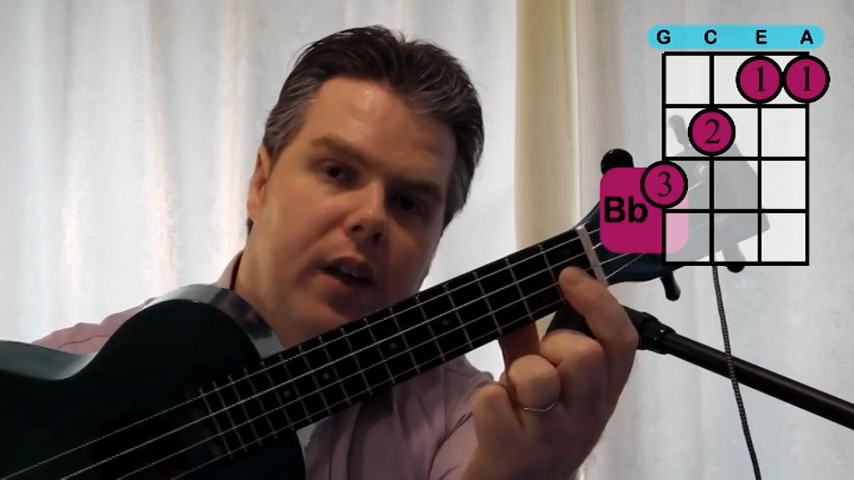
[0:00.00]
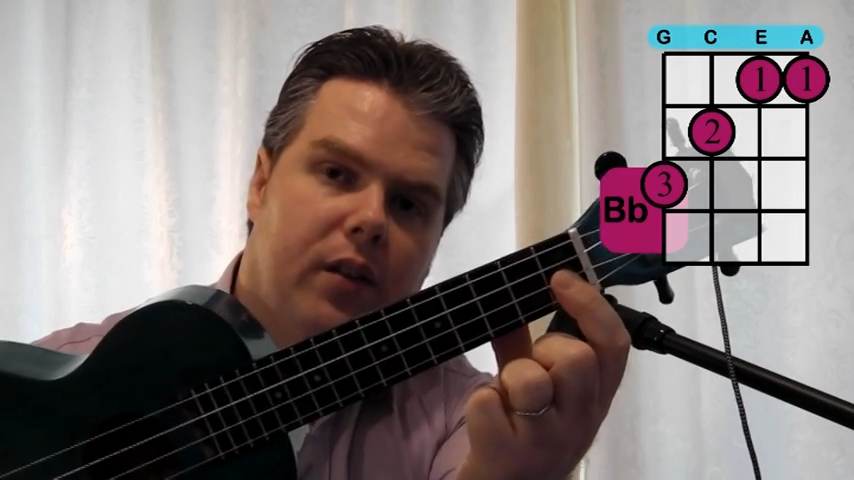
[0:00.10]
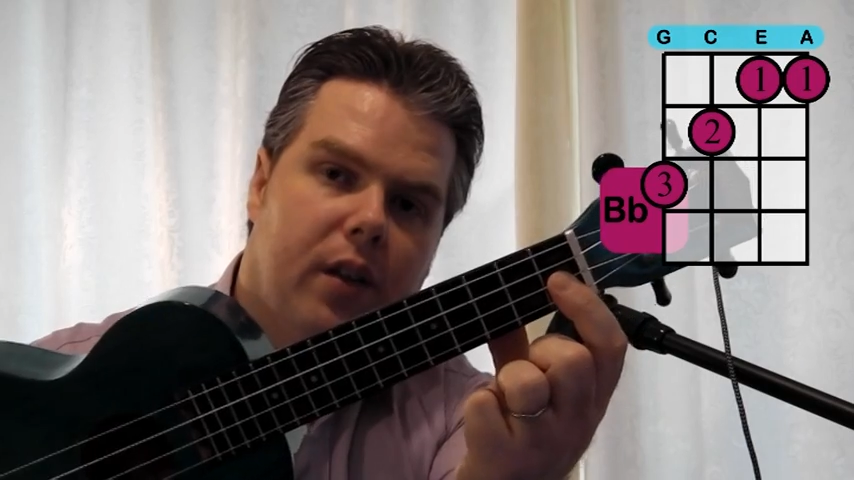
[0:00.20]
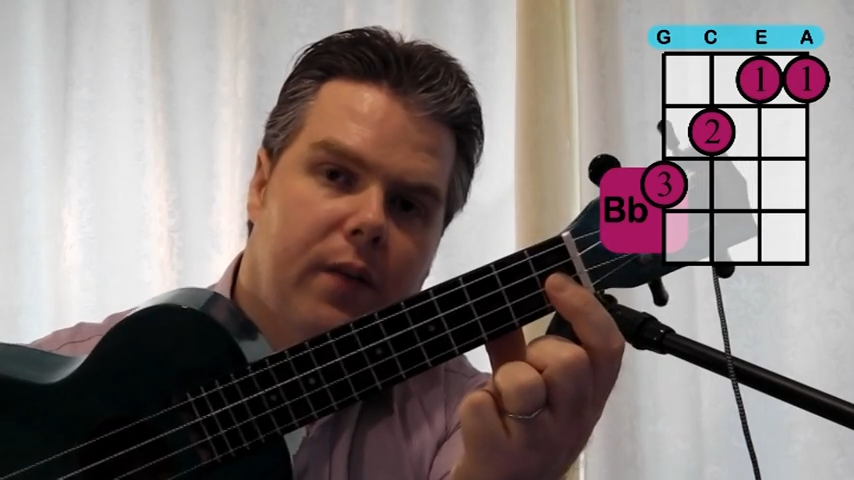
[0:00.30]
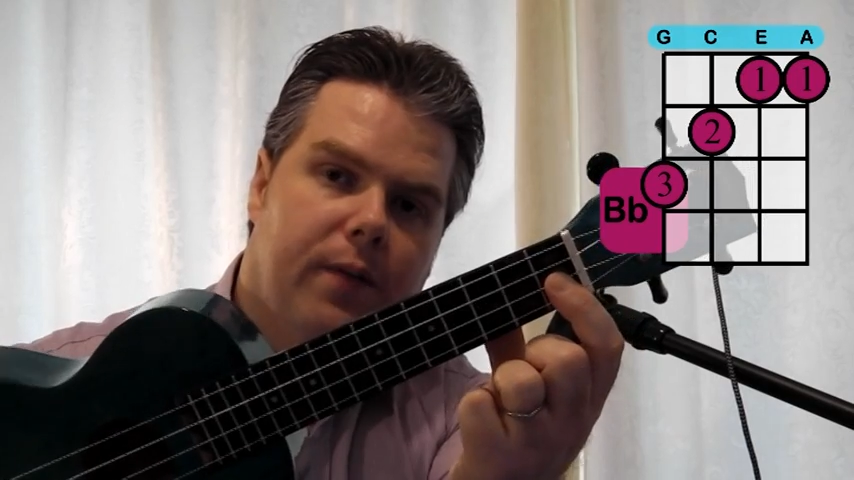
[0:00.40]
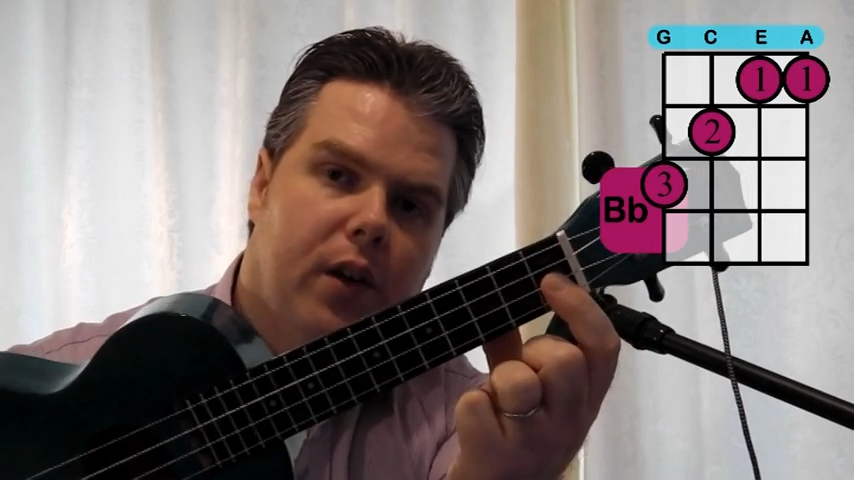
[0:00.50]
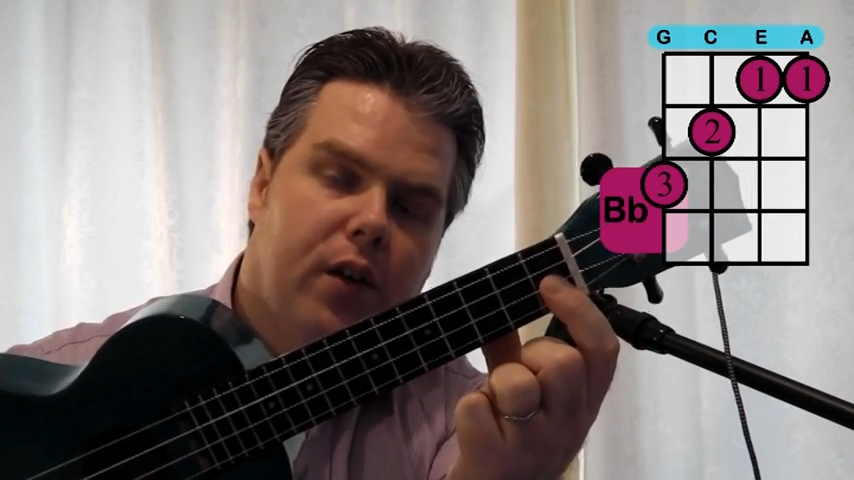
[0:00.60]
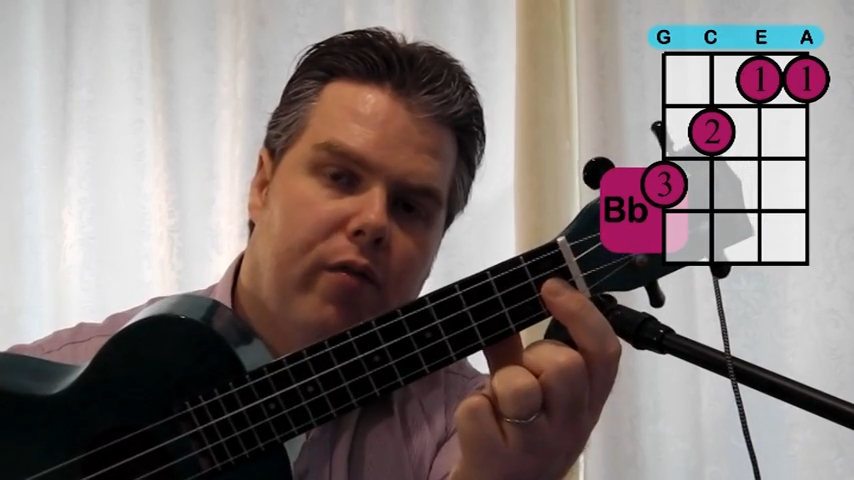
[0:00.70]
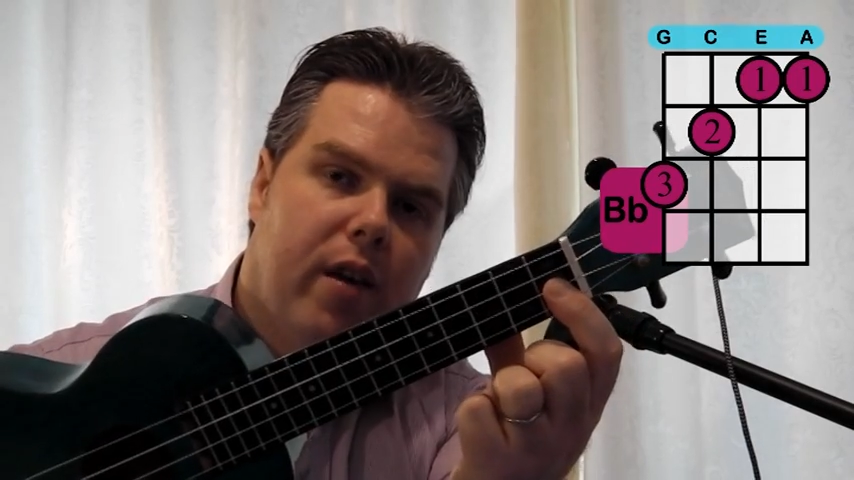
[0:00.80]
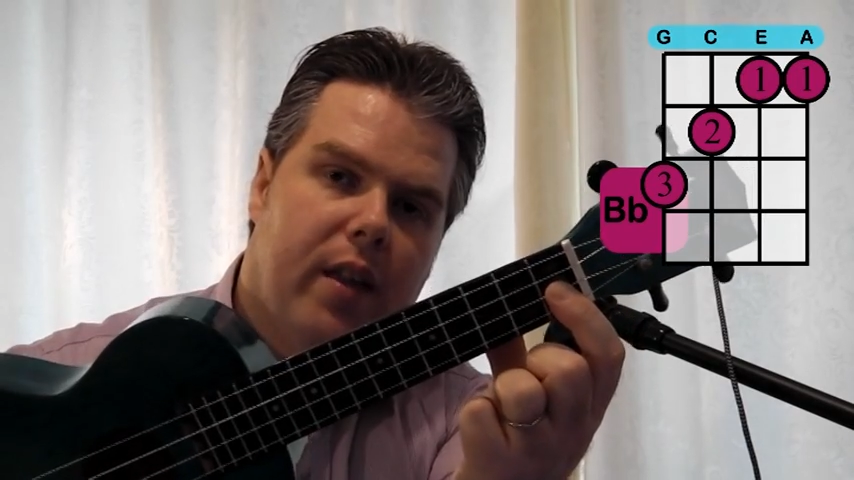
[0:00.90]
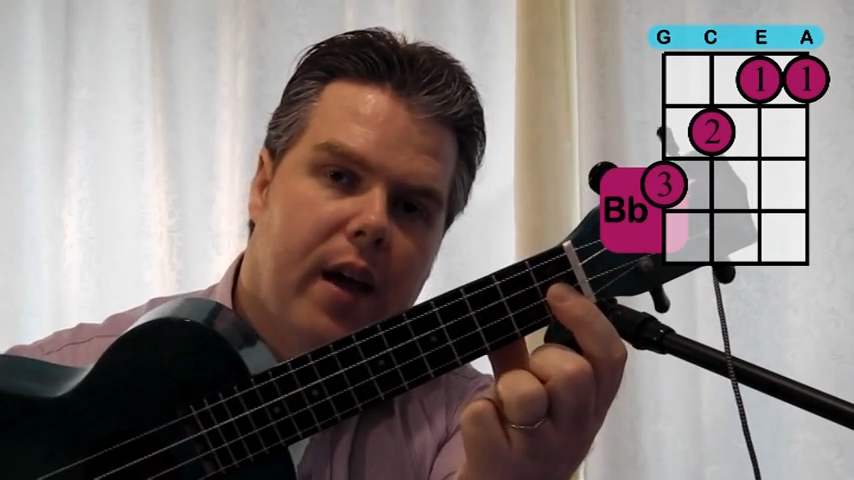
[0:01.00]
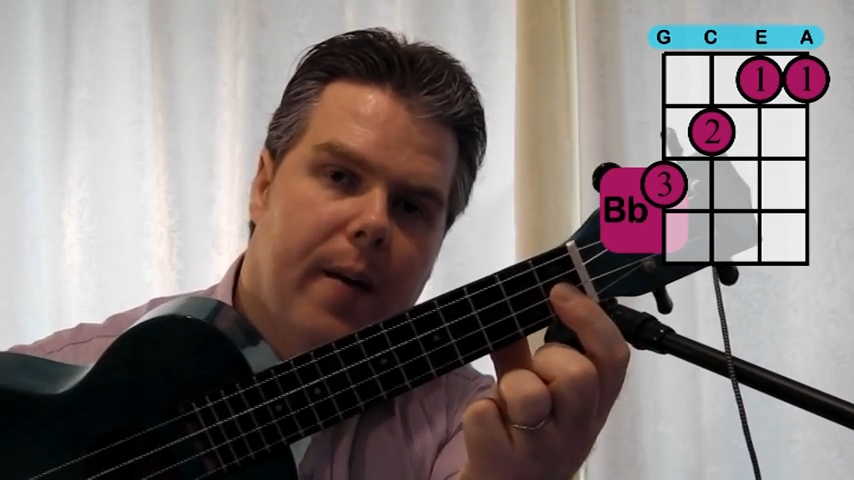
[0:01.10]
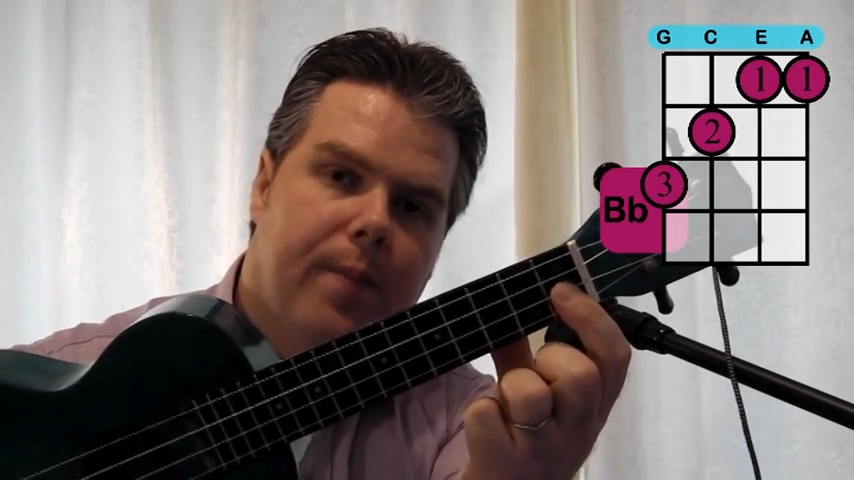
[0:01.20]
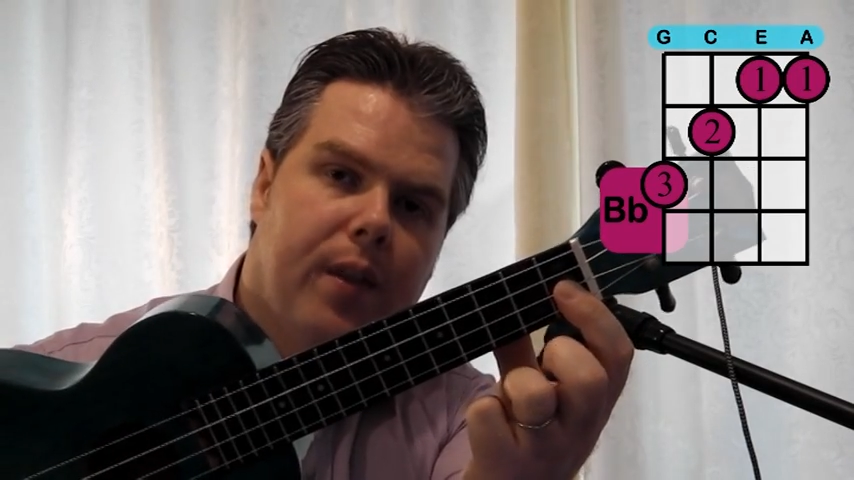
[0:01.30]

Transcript: on the first fret there,